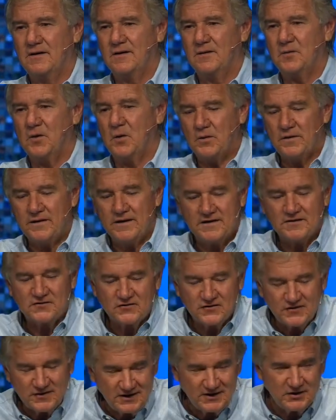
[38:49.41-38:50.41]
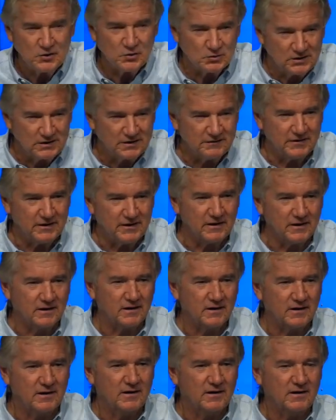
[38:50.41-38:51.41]
But when they see you living,
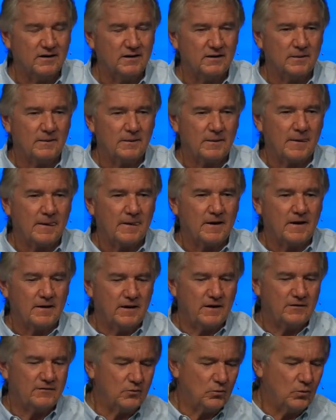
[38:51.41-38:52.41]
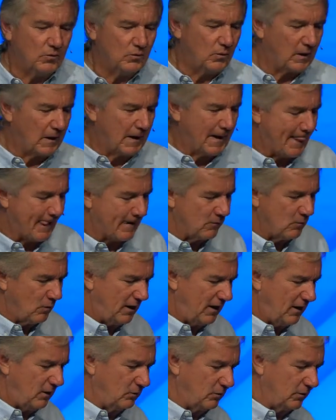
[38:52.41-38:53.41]
and they say, well,
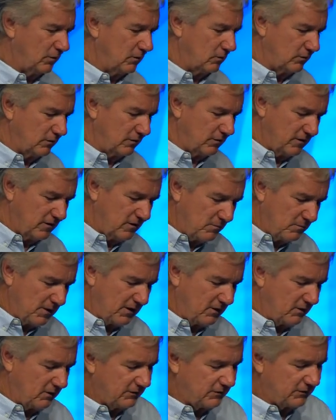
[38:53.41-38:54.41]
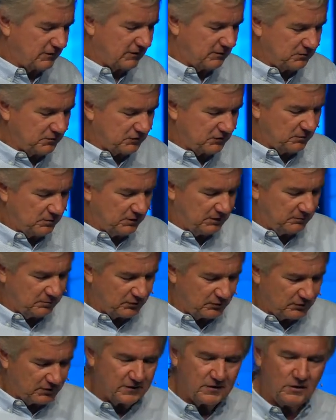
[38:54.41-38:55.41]
wow, you know, their marriage seems to be
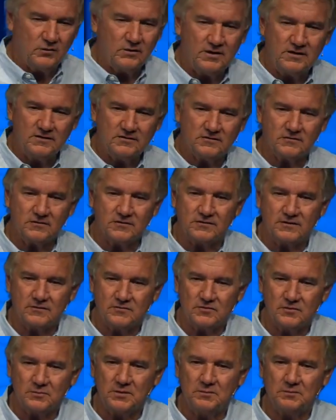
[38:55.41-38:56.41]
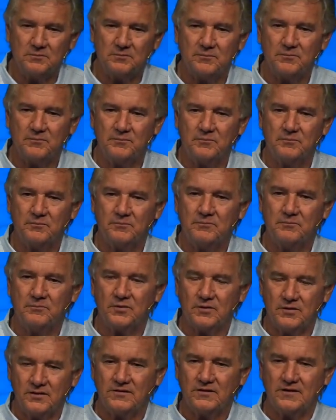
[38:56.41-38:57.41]
pretty cohesive. It seems to be
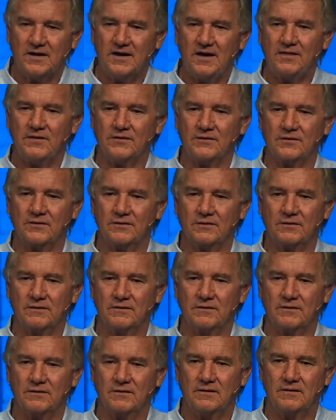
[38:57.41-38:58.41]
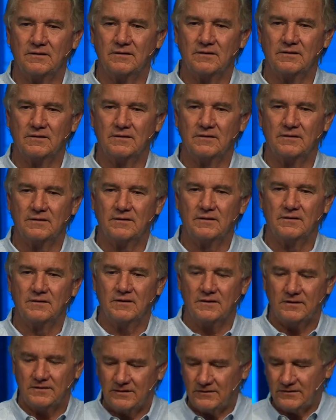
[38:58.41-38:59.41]
pretty together.
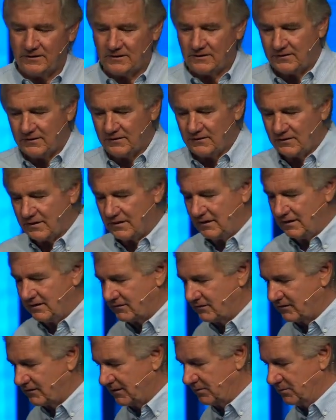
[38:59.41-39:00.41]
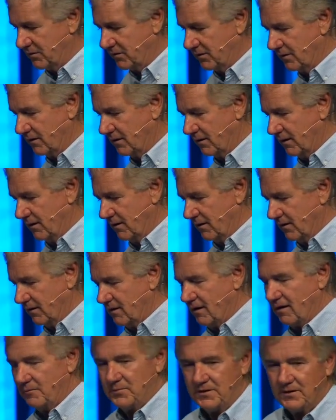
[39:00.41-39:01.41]
Their, their kids seem to
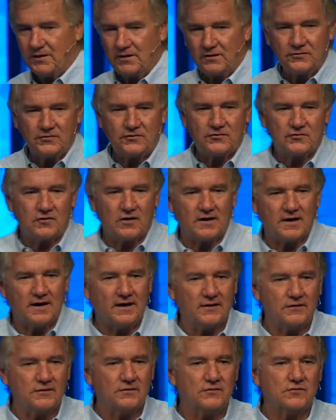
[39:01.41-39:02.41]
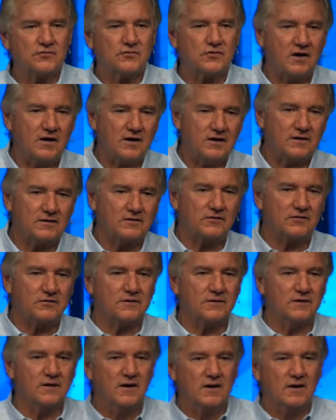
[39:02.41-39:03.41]
not be all strung out on drugs and